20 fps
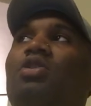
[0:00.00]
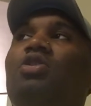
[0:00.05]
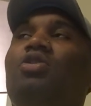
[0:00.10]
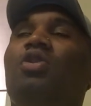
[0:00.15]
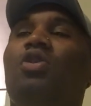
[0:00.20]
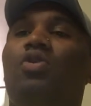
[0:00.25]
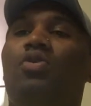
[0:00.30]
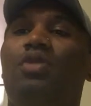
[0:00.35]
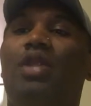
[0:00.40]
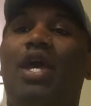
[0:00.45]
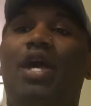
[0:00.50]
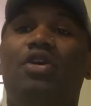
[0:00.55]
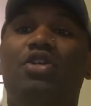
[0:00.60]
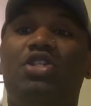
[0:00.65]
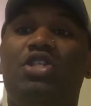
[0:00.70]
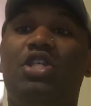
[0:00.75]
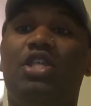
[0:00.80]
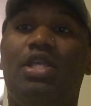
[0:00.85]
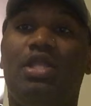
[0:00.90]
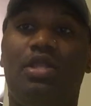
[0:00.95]
You know, now
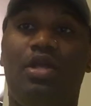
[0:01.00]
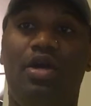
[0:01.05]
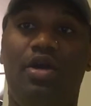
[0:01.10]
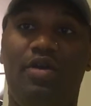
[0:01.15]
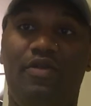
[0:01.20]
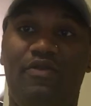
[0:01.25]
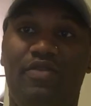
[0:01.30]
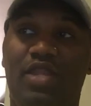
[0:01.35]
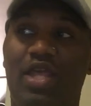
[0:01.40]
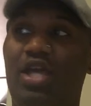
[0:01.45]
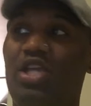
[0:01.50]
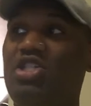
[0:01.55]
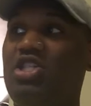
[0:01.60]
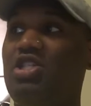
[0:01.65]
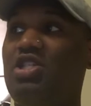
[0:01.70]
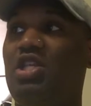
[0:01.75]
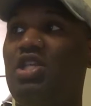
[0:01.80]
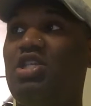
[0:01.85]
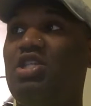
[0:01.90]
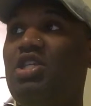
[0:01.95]
she in love and now
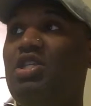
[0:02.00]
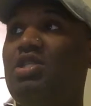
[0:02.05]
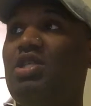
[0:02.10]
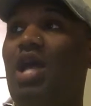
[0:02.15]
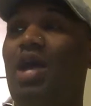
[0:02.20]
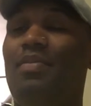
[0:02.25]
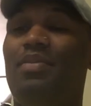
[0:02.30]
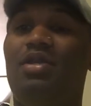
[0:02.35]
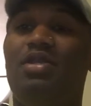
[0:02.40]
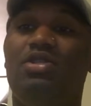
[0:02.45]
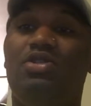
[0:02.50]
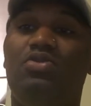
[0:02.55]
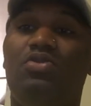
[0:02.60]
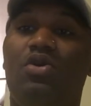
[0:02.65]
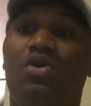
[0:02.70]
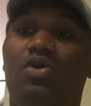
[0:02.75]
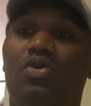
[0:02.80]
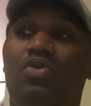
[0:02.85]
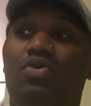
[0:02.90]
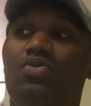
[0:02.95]
she thinks she Tommy, you
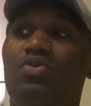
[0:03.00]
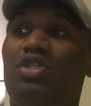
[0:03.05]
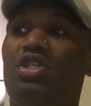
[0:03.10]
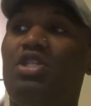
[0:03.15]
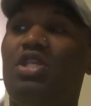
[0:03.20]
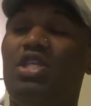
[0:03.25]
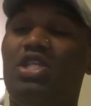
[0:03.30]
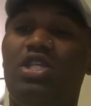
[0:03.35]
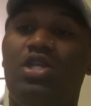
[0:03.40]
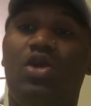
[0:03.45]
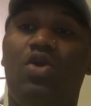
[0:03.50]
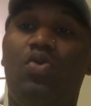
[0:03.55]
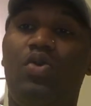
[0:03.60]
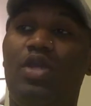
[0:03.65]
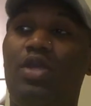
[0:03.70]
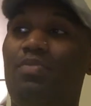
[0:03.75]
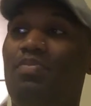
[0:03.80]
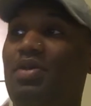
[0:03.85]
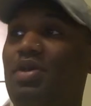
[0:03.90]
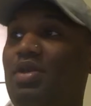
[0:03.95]
know, she thinks she a
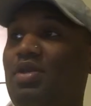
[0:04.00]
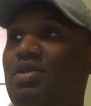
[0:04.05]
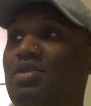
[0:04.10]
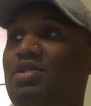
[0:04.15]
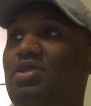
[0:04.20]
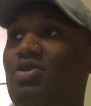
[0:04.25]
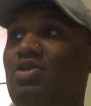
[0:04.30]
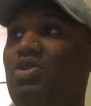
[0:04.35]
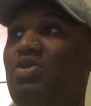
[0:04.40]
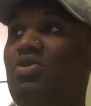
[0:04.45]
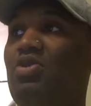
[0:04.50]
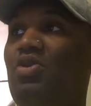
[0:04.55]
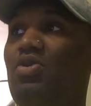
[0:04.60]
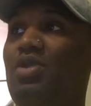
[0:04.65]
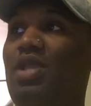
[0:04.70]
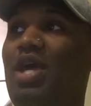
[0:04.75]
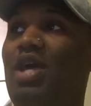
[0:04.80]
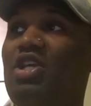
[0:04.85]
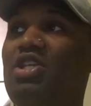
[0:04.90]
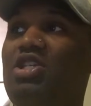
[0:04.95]
queen pin. So, you know,
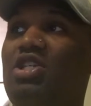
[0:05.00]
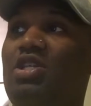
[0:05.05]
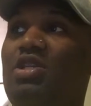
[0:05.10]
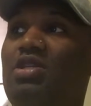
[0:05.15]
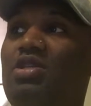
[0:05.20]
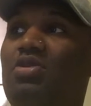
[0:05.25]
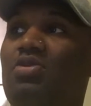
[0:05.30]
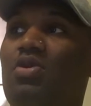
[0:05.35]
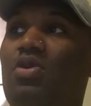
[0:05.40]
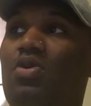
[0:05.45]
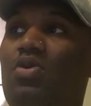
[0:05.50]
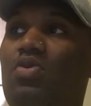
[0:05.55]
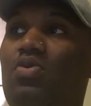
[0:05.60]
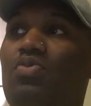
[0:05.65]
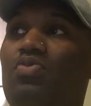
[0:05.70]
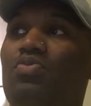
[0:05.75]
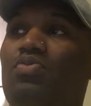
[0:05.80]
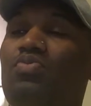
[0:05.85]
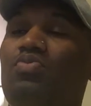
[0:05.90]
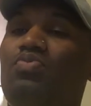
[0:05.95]
now she, you
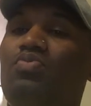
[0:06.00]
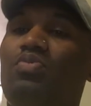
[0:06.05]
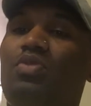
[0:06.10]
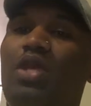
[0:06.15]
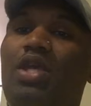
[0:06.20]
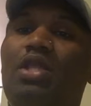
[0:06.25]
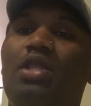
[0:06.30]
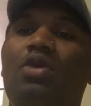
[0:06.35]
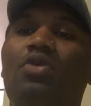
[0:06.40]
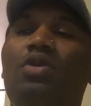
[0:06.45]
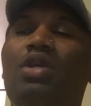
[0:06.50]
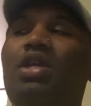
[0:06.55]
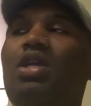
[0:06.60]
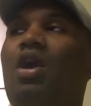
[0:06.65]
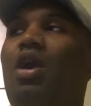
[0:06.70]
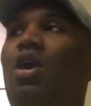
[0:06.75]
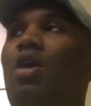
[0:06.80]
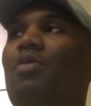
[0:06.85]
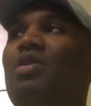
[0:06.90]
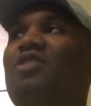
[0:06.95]
know, and low
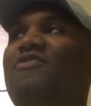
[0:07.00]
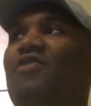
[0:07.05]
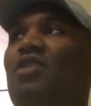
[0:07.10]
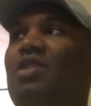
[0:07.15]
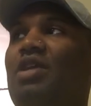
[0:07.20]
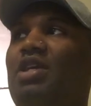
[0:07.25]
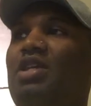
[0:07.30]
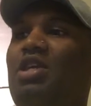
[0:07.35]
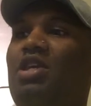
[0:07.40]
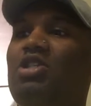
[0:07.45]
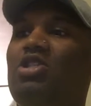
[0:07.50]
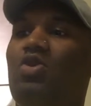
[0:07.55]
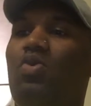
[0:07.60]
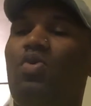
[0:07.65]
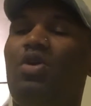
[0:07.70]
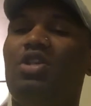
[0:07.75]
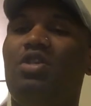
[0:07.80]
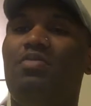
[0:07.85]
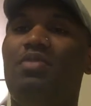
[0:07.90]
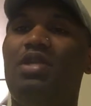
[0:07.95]
key, I always felt like Keisha
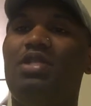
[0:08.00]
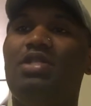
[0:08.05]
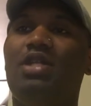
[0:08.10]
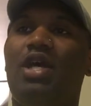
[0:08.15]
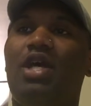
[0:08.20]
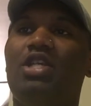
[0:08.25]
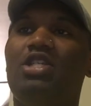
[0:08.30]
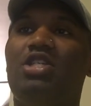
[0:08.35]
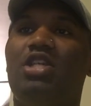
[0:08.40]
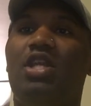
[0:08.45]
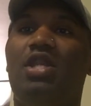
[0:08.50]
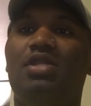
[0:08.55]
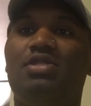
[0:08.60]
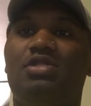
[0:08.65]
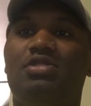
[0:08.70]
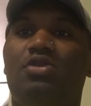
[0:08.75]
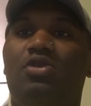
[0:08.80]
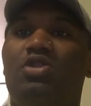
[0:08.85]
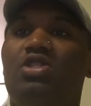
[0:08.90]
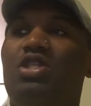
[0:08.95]
wanted to be Tasha and
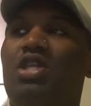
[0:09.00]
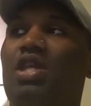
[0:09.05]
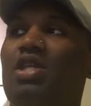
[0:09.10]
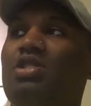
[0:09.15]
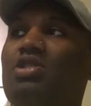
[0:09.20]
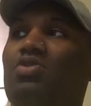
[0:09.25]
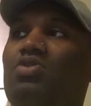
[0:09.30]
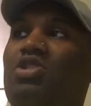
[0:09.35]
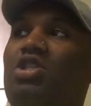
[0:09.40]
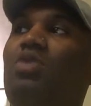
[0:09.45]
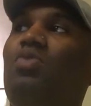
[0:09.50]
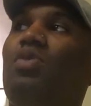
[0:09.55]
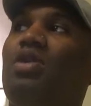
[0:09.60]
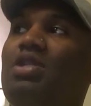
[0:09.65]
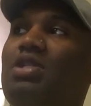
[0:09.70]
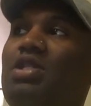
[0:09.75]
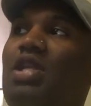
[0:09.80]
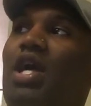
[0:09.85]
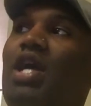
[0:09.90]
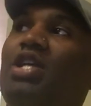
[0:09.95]
this is her chance. So she
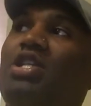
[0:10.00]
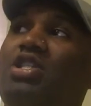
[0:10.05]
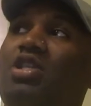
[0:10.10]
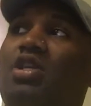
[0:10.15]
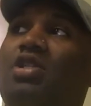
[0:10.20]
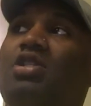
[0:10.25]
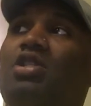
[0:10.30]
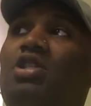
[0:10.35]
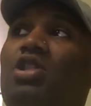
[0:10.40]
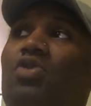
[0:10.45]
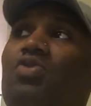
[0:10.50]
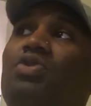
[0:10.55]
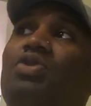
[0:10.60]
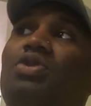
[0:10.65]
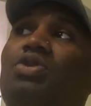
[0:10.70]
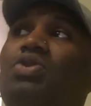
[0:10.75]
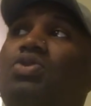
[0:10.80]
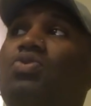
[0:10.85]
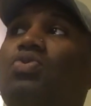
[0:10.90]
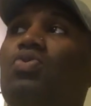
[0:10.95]
wants Tasha as
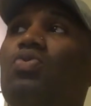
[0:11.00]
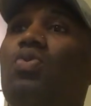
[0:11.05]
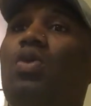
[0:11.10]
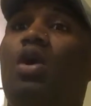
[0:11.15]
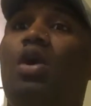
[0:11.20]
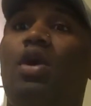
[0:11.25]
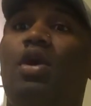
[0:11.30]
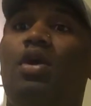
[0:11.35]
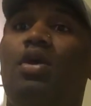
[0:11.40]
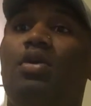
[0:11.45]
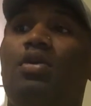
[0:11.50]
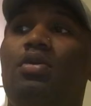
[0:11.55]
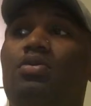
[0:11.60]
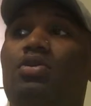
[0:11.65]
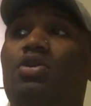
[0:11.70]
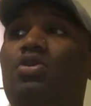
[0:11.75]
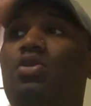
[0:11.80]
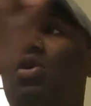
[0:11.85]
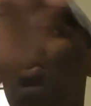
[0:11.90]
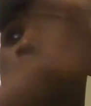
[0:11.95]
close to,
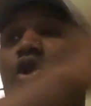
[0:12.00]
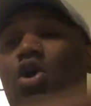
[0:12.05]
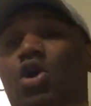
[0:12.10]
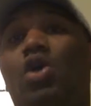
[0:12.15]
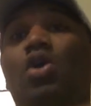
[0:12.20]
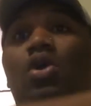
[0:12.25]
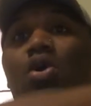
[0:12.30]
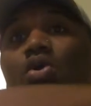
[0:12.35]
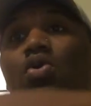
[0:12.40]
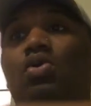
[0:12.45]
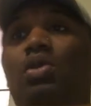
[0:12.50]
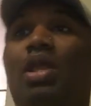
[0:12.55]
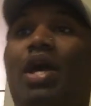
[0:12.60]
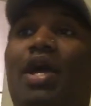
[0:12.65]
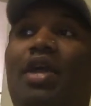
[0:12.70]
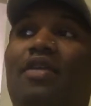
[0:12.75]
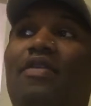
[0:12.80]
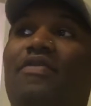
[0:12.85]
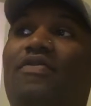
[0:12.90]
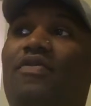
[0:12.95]
you know, her old
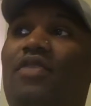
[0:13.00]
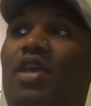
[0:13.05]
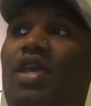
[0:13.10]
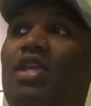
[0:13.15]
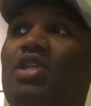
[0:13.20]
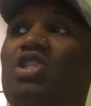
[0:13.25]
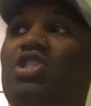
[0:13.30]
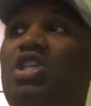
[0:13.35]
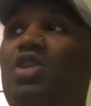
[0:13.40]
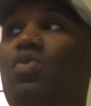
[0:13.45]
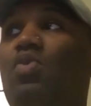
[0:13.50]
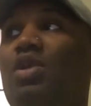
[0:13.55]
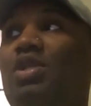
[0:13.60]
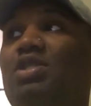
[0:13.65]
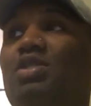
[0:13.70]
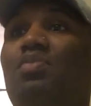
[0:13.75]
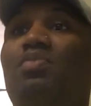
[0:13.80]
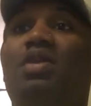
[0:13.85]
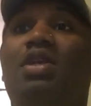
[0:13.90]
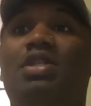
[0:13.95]
life and she
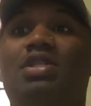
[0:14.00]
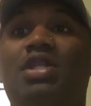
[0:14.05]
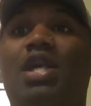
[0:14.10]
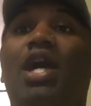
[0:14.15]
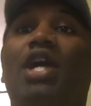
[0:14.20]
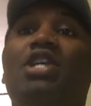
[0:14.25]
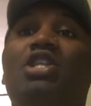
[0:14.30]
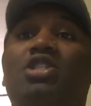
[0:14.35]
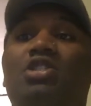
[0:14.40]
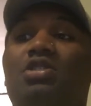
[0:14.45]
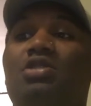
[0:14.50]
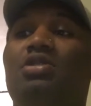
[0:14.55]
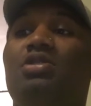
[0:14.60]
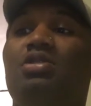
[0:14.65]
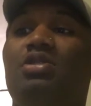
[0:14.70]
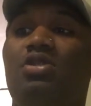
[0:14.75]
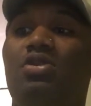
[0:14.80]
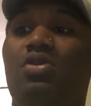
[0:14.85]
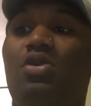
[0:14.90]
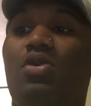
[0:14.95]
wants to be in
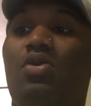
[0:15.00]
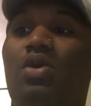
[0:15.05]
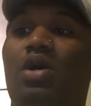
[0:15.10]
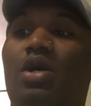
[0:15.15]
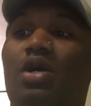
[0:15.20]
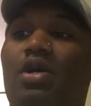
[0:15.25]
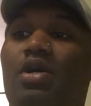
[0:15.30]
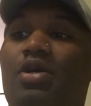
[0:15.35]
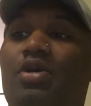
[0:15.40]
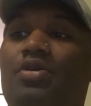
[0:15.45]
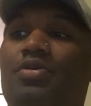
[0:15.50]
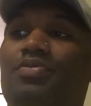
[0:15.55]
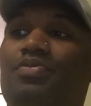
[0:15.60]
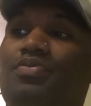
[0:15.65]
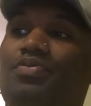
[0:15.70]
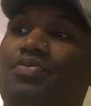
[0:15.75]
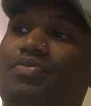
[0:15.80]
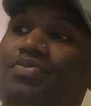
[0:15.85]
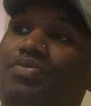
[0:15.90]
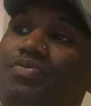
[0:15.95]
Tasha's, you know, uh,